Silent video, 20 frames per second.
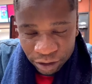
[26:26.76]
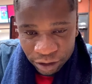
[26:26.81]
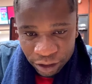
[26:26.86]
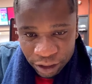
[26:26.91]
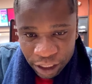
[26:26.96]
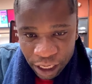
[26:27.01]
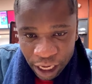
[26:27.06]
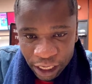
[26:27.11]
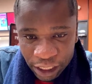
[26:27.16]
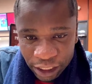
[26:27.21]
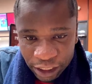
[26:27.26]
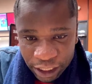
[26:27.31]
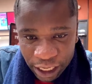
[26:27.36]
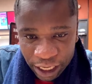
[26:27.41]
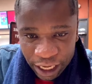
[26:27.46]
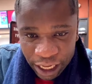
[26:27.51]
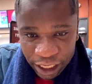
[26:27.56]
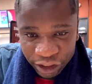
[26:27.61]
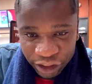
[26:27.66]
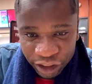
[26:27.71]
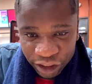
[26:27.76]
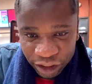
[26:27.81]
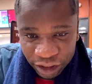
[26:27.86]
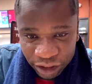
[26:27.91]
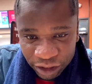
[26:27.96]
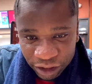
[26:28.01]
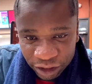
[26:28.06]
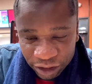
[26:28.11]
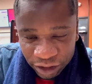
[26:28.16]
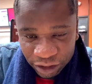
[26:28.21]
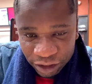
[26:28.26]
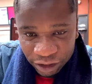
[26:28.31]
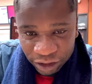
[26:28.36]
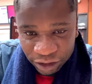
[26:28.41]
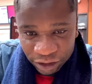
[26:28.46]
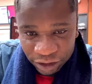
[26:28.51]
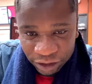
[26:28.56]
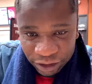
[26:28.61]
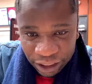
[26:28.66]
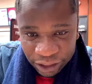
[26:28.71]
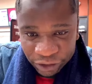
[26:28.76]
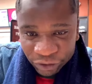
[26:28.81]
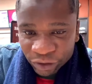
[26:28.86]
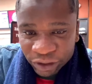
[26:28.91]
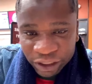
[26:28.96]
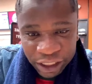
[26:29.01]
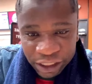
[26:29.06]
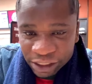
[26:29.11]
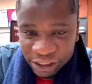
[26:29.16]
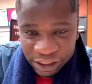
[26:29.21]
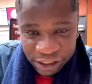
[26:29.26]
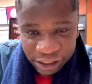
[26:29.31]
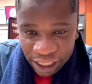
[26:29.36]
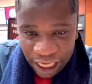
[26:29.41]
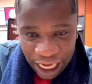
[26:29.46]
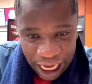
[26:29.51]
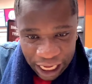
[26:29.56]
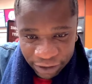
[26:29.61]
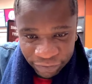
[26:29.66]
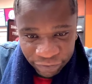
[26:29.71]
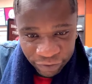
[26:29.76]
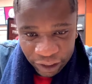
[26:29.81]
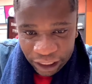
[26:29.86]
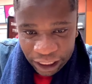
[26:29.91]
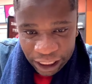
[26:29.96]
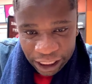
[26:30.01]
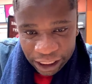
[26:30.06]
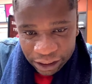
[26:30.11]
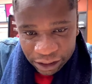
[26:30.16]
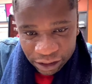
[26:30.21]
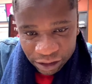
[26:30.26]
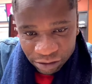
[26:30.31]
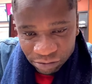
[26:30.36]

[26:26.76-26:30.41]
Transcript: Ken Kelechi. Now you get this life. Forget.